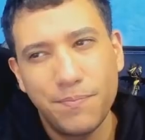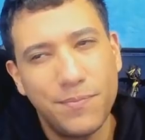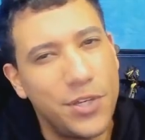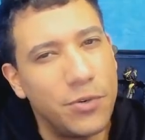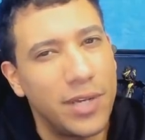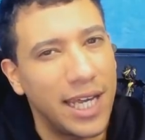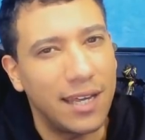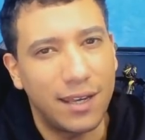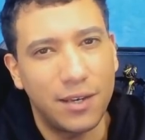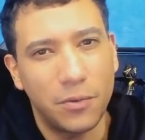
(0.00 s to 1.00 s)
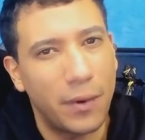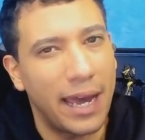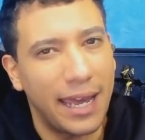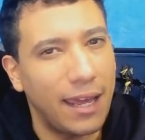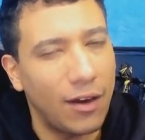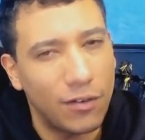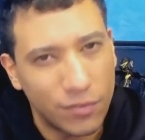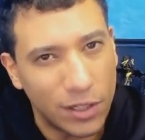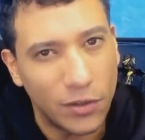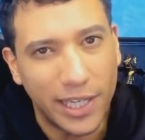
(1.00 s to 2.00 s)
unique way of
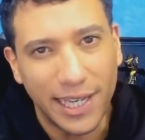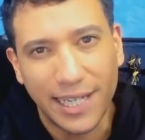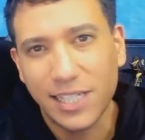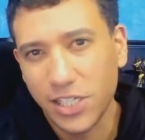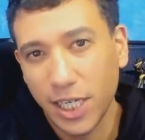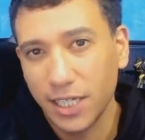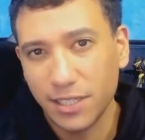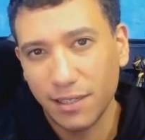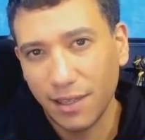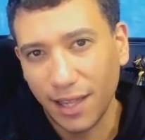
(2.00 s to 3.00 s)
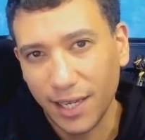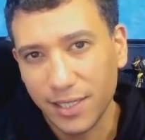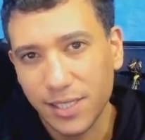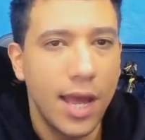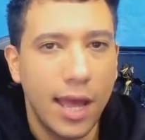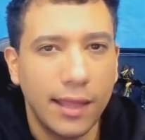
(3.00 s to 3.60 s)
looking at certain things.